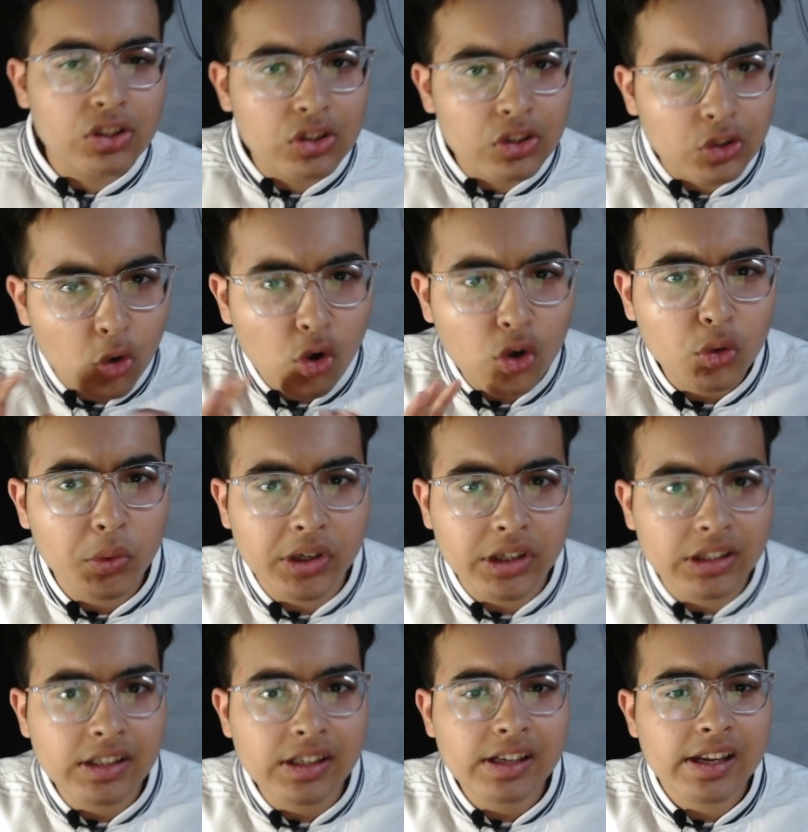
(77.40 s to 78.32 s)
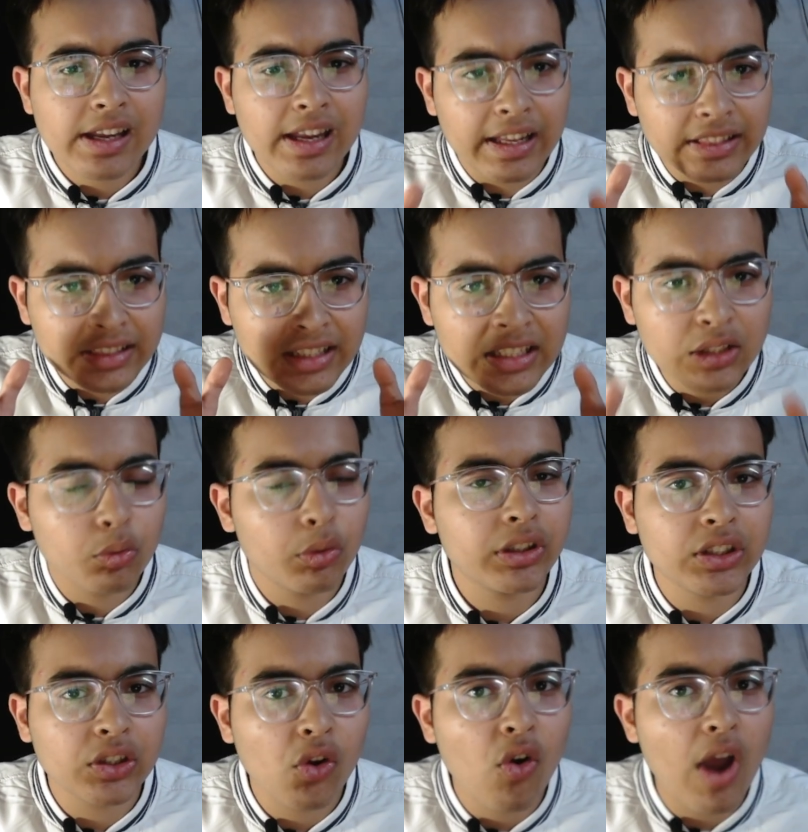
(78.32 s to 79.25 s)
Don't worry, in this
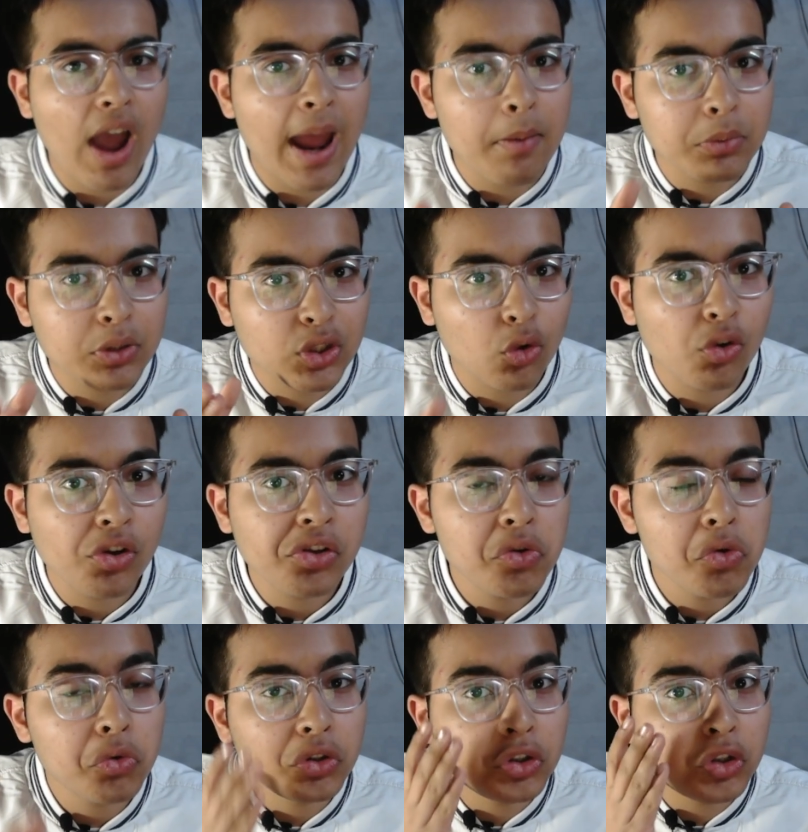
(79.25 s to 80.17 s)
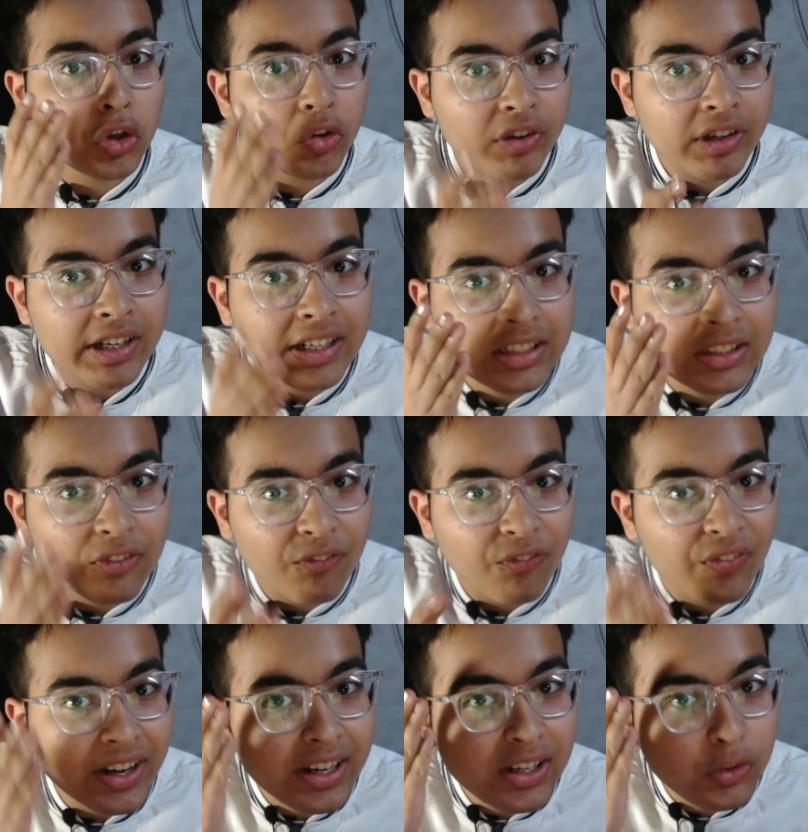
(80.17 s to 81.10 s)
video I am showing you 3
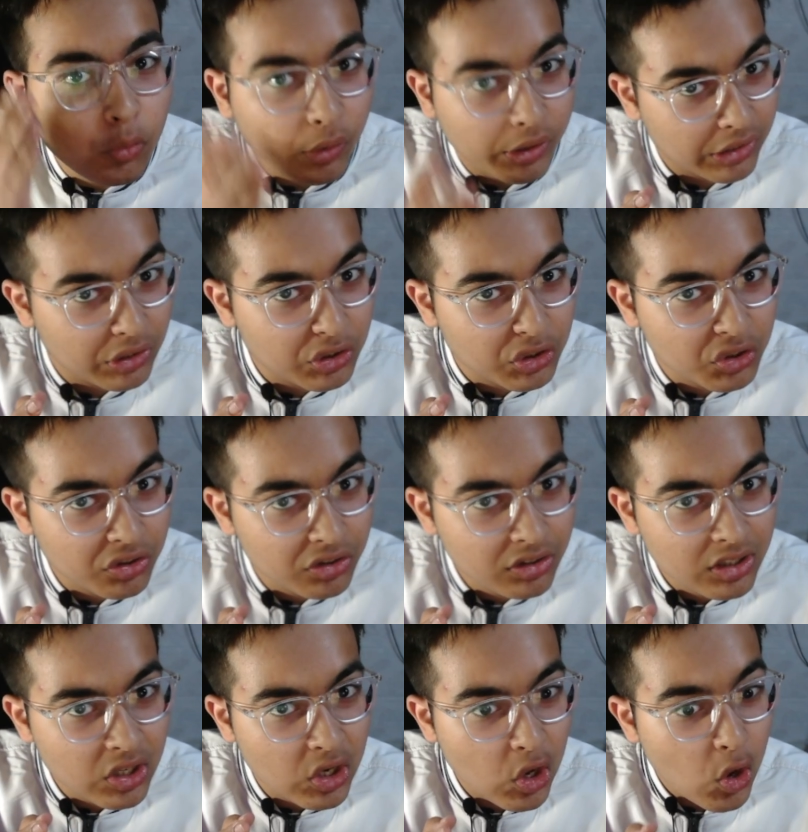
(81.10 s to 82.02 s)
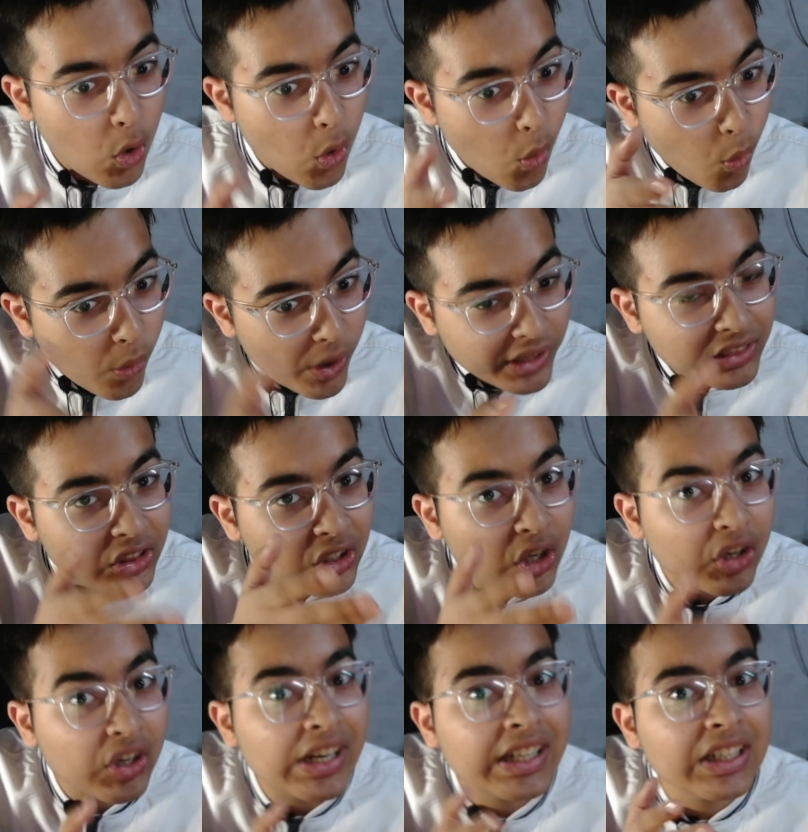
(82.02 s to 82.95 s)
different variations with
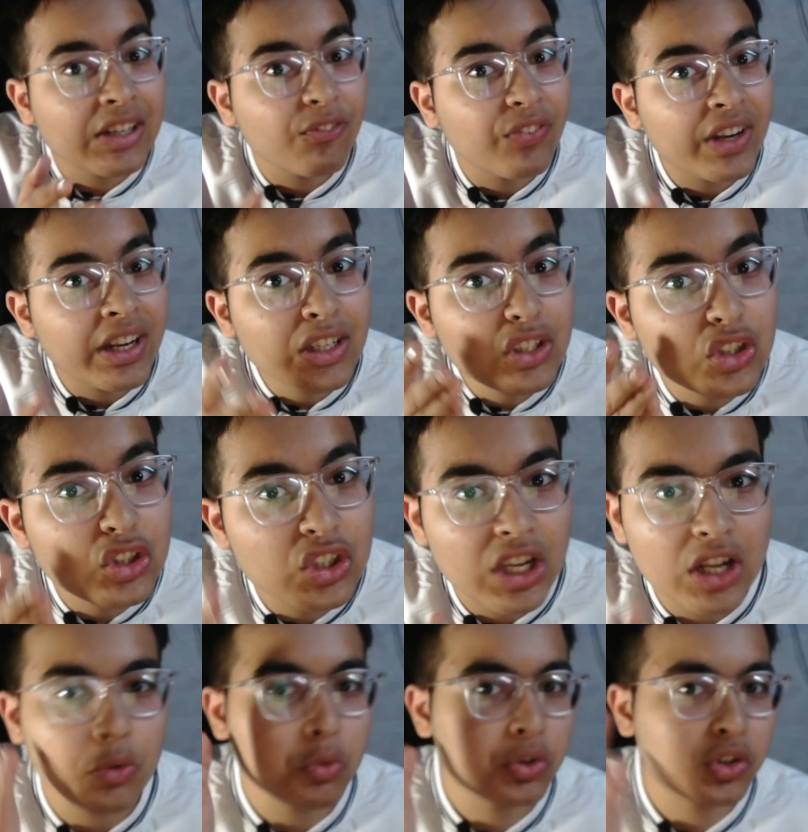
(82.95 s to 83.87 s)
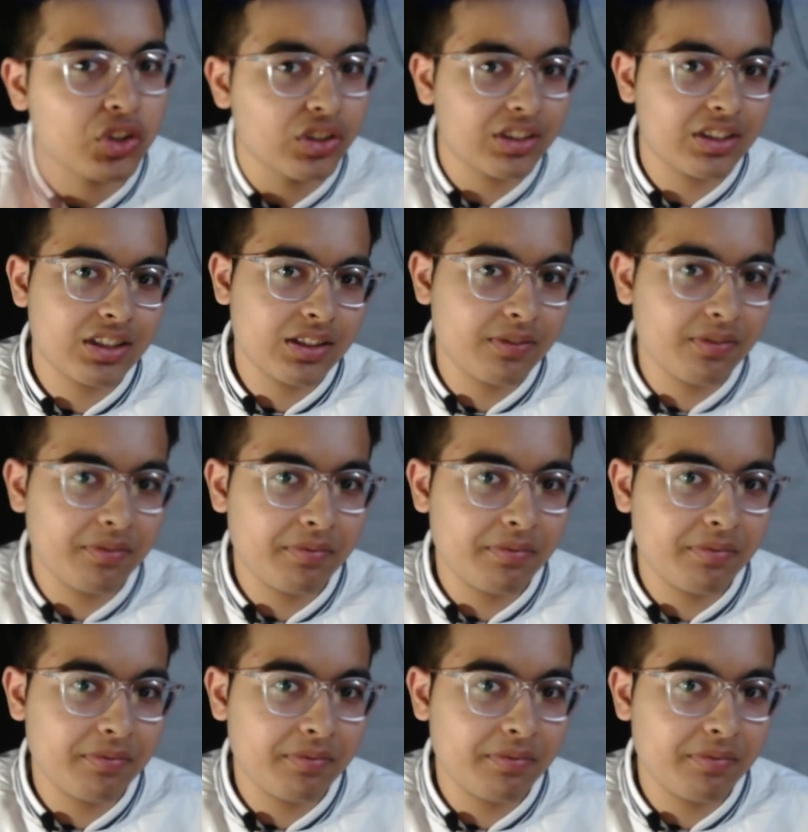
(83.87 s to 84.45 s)
3 different solutions.